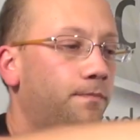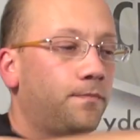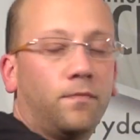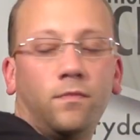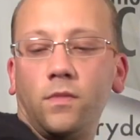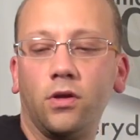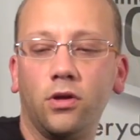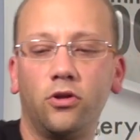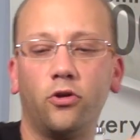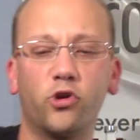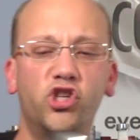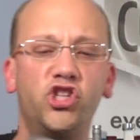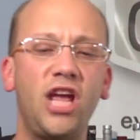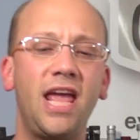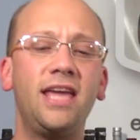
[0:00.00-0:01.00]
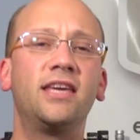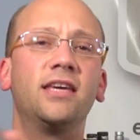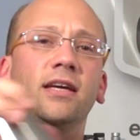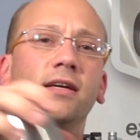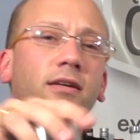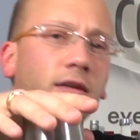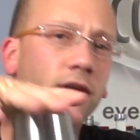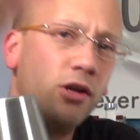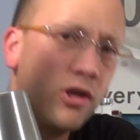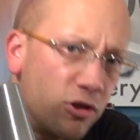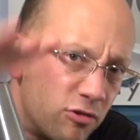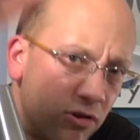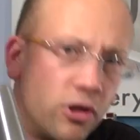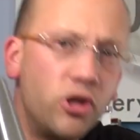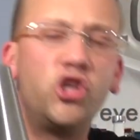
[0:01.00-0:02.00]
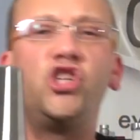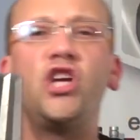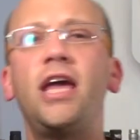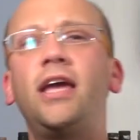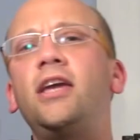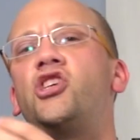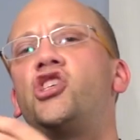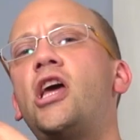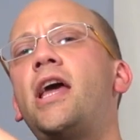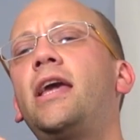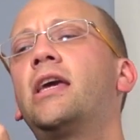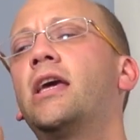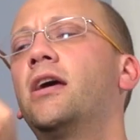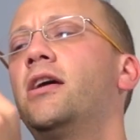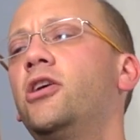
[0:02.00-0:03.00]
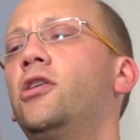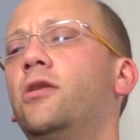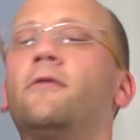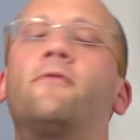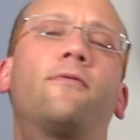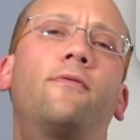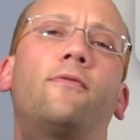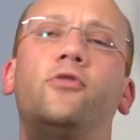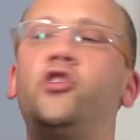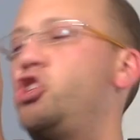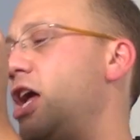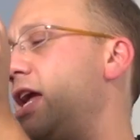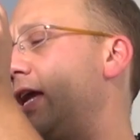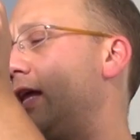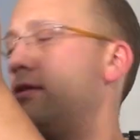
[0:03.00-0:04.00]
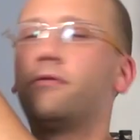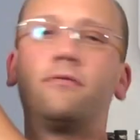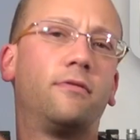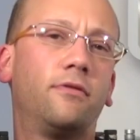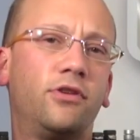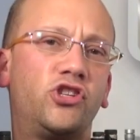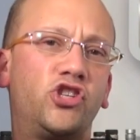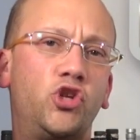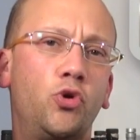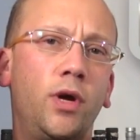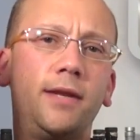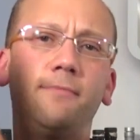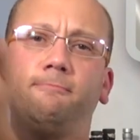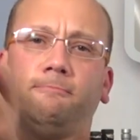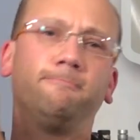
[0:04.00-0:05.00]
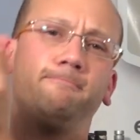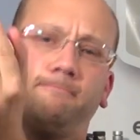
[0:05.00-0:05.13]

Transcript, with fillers: Little shake. Shaky shake. Shake it. Let's do it.